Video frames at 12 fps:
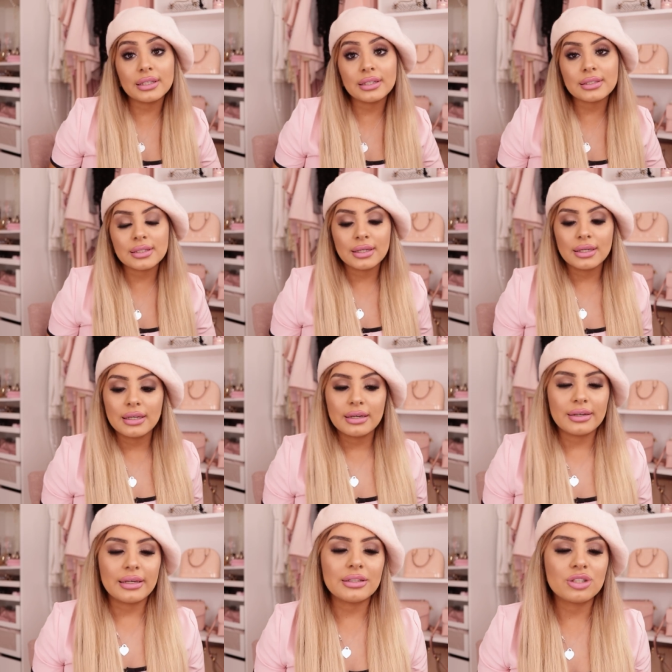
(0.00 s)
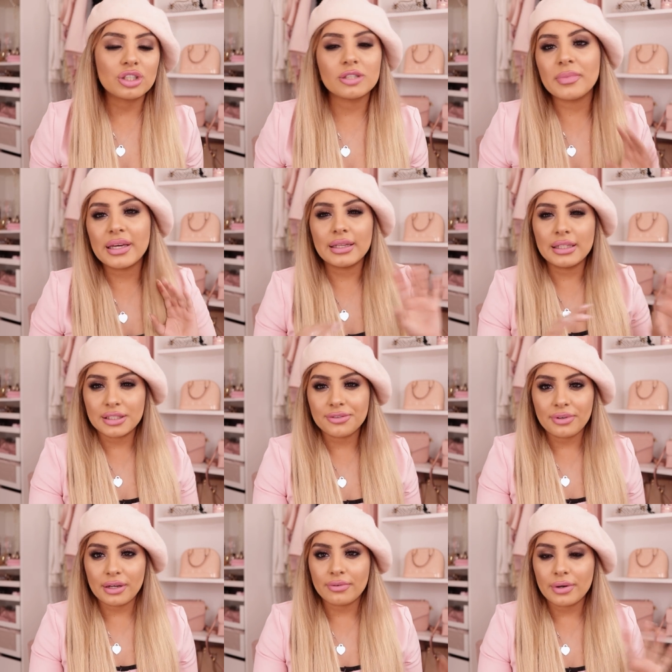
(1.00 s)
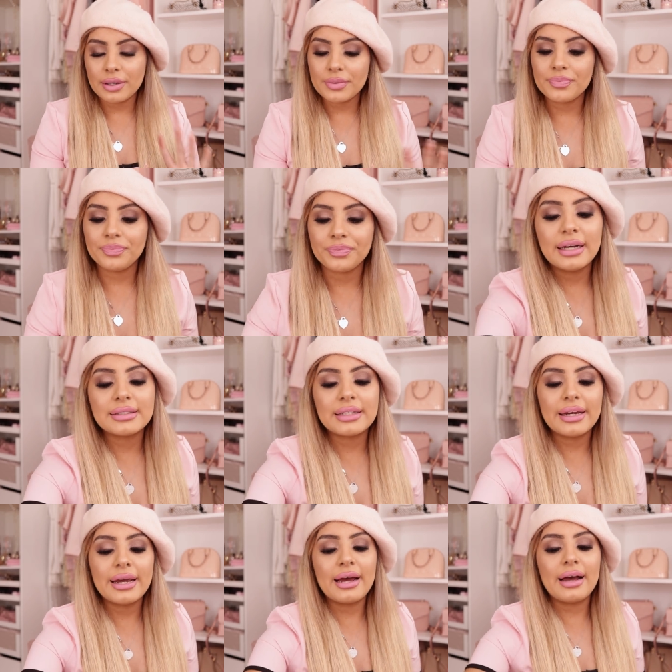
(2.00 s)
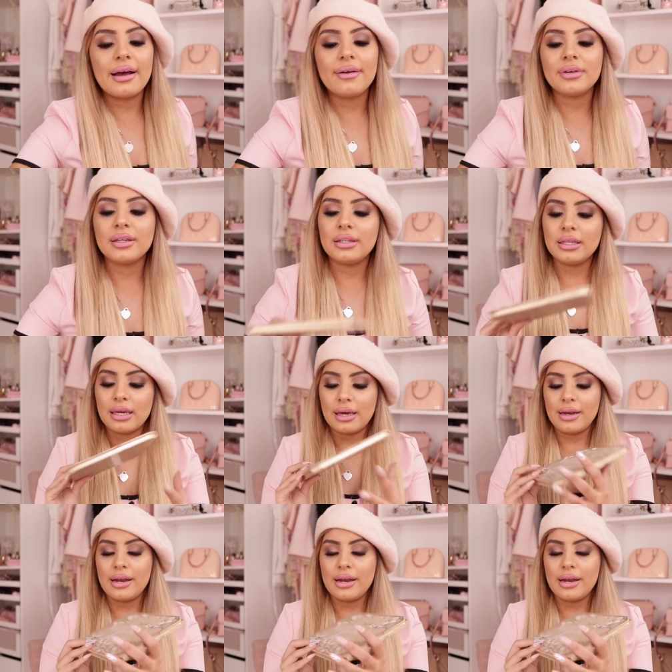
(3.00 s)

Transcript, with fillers: it it's just my least favorite. Next, I have the